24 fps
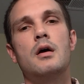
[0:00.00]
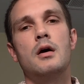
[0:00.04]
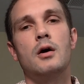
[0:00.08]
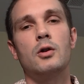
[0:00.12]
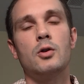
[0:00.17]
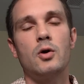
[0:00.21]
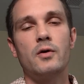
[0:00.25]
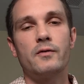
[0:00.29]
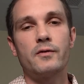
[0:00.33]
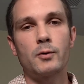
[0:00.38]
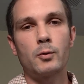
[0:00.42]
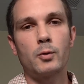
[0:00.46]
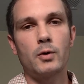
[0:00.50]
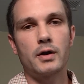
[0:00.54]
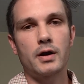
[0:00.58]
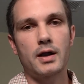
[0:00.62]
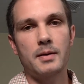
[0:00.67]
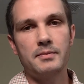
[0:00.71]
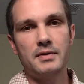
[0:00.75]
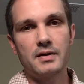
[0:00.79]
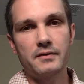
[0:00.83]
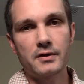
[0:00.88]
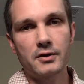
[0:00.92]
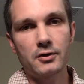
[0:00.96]
Hello everyone,
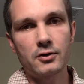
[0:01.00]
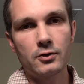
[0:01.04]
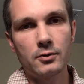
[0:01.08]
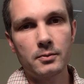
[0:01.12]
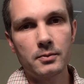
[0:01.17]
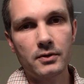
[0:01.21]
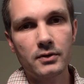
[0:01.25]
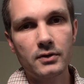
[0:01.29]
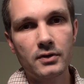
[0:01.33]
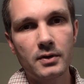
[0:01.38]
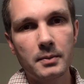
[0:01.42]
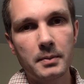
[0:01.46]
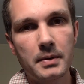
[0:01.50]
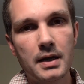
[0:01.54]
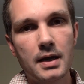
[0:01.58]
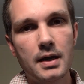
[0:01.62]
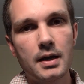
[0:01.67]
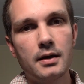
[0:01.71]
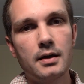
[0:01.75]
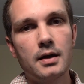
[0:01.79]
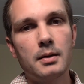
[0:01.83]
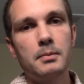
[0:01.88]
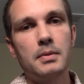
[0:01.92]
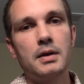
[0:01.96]
I'm Devon Coombs,
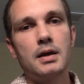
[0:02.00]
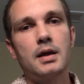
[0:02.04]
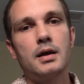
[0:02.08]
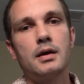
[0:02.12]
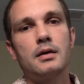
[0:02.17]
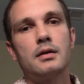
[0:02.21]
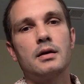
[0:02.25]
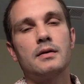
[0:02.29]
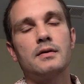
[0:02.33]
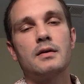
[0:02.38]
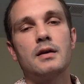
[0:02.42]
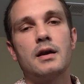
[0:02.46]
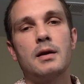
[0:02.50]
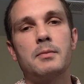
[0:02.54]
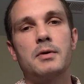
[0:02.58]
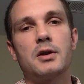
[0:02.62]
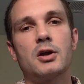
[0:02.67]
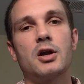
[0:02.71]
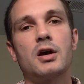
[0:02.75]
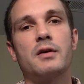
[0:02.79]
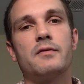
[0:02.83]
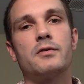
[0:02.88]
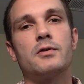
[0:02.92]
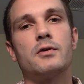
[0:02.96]
CPA, MBA, and today I'm
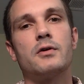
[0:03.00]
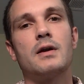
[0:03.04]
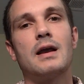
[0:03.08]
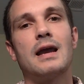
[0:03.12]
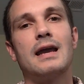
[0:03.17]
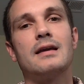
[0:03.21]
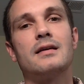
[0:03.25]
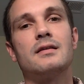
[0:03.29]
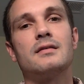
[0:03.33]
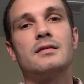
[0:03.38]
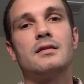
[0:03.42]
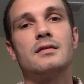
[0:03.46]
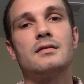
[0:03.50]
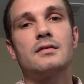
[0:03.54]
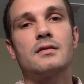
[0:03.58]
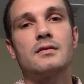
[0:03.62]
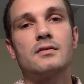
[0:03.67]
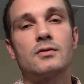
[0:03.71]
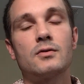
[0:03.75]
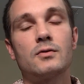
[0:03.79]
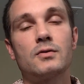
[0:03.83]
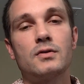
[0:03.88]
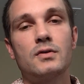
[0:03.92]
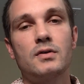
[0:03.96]
going to cover ASC
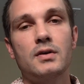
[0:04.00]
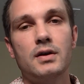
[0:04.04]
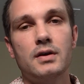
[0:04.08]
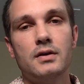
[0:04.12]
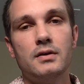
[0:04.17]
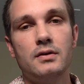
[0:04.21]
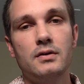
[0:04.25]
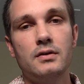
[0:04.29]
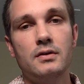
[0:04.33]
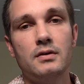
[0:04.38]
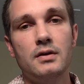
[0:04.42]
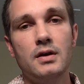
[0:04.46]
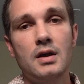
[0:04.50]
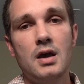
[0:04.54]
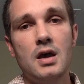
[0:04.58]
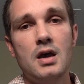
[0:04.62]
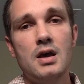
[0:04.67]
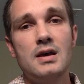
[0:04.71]
606,